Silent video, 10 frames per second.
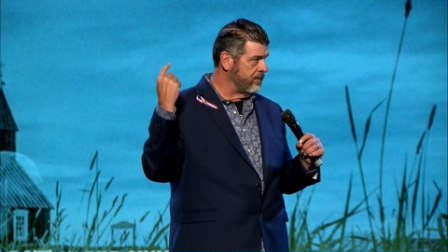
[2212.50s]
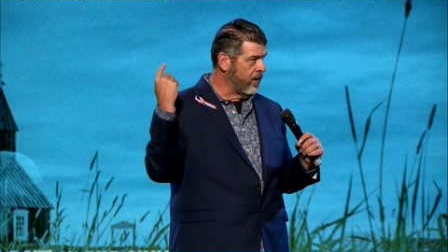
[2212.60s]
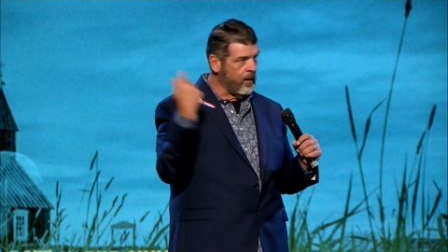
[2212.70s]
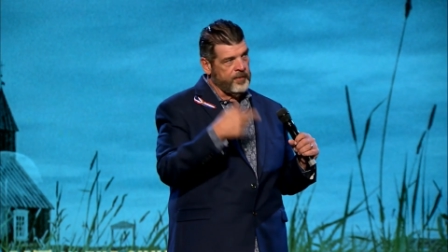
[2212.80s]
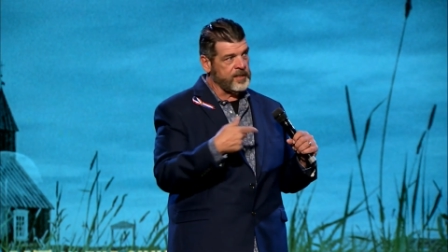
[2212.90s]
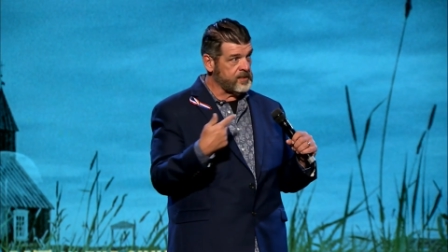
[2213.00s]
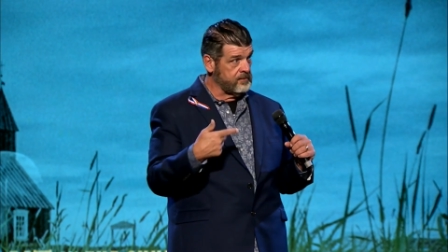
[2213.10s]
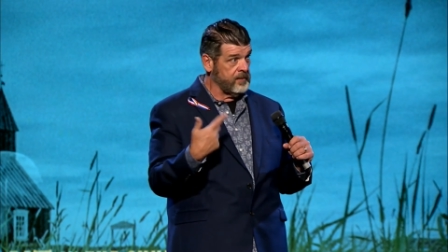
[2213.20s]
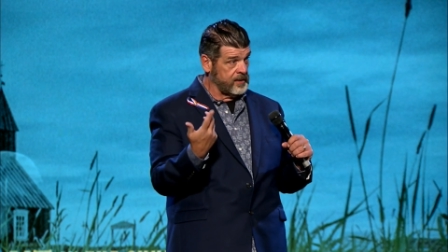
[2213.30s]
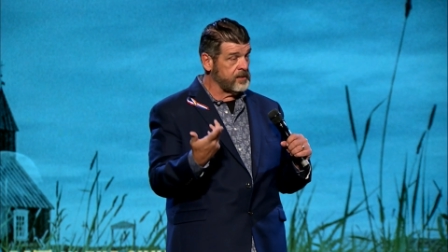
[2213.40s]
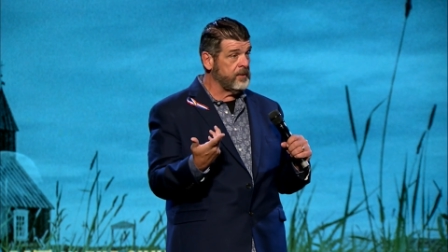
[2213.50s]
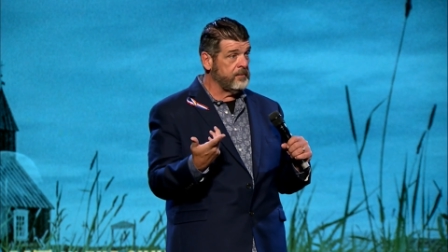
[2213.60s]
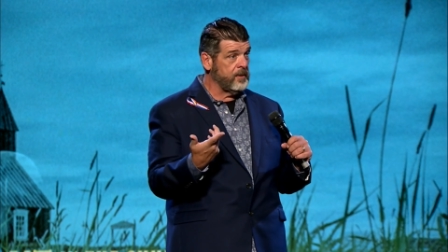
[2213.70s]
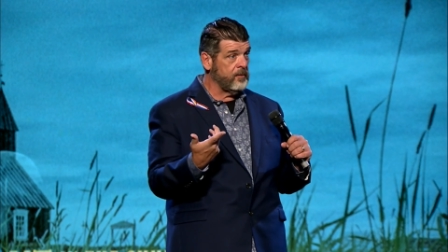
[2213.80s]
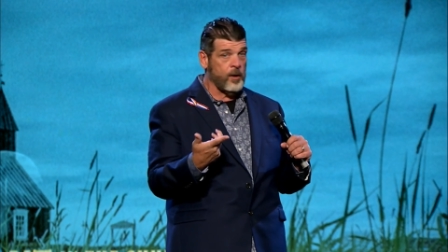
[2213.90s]
all these, that somebody
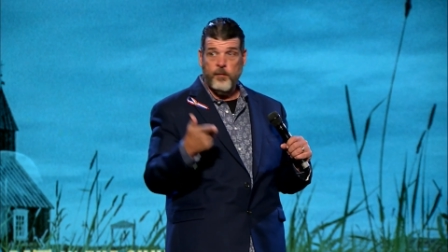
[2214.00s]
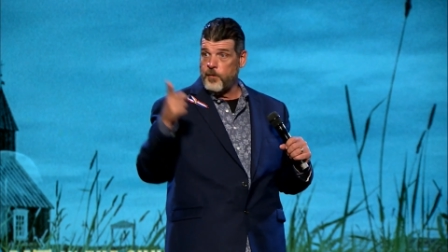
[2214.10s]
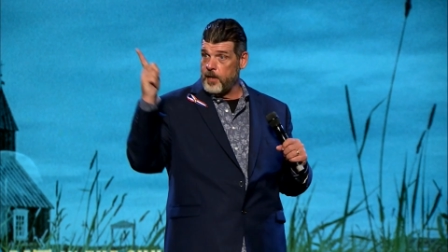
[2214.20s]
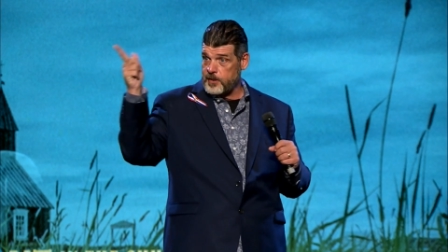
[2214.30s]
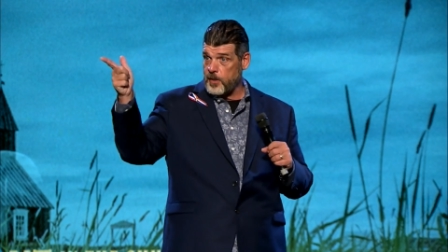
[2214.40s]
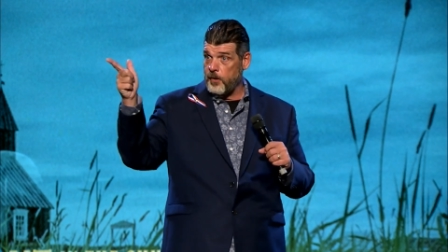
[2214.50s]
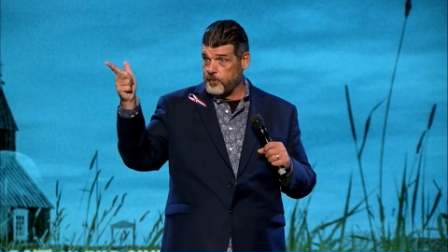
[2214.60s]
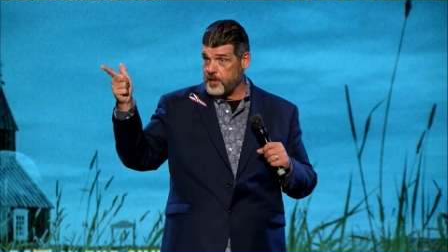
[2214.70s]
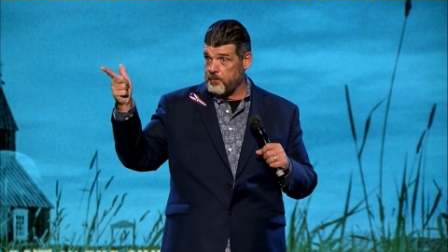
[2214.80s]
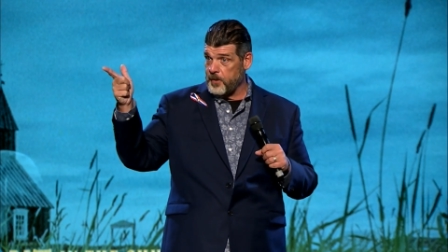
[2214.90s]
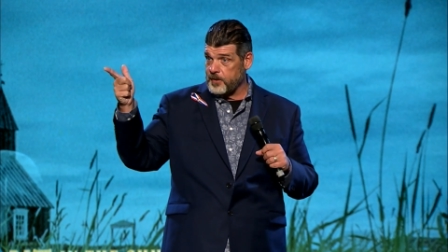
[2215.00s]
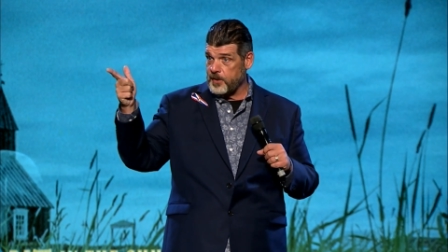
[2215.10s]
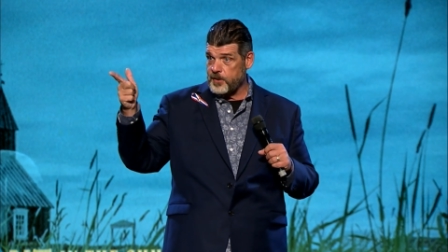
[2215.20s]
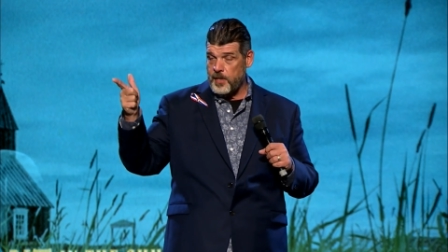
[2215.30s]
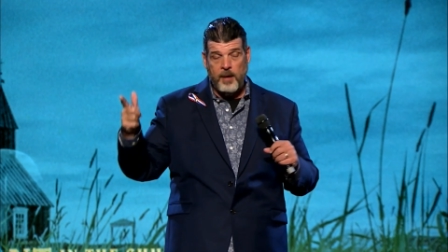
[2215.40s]
had been run over and they saw it was that bus that
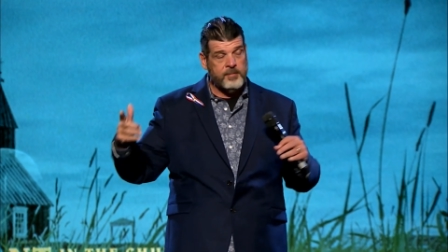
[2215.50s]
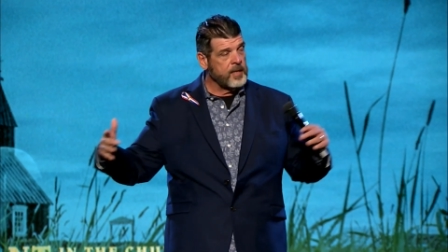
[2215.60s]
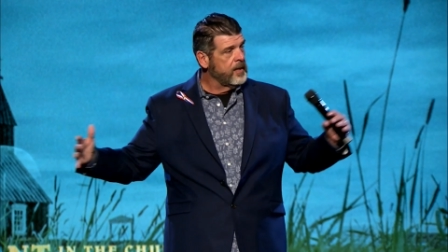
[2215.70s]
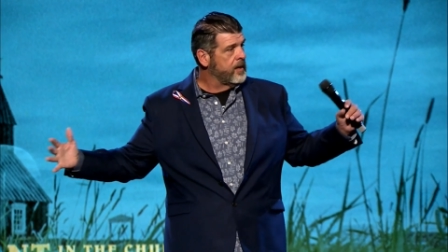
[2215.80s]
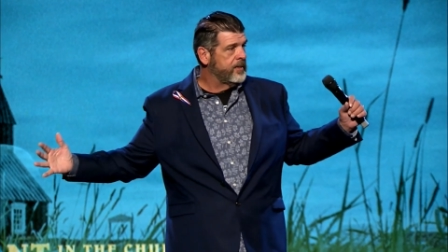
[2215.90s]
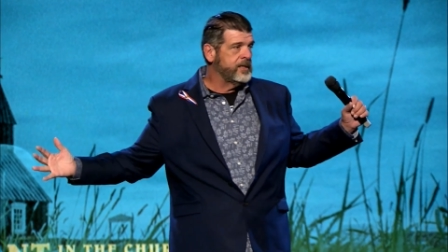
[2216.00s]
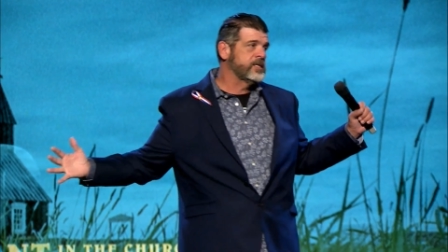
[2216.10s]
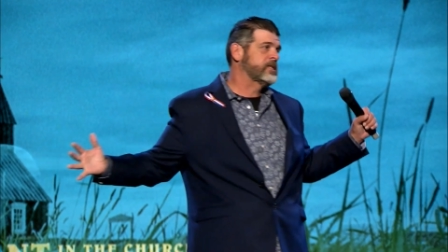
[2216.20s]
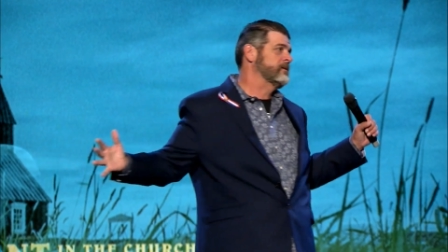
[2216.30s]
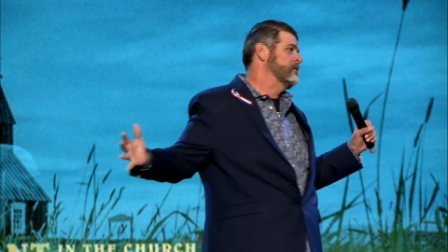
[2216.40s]
stopped, they just